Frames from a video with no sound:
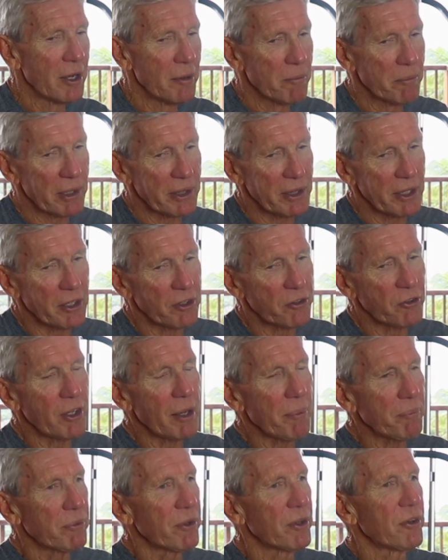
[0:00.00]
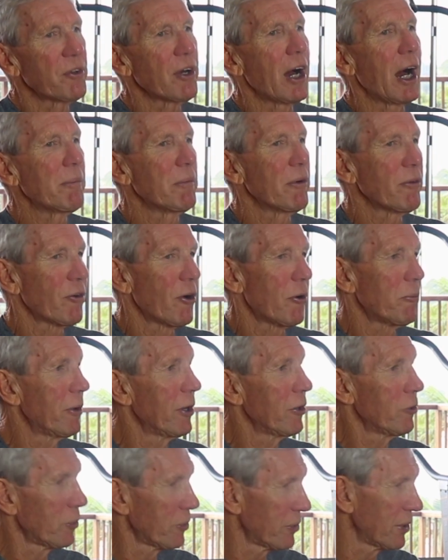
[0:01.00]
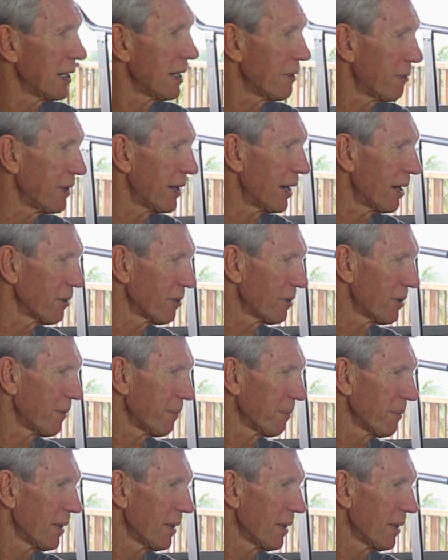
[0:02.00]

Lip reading: But the accepted time of Comrades was 11 hours.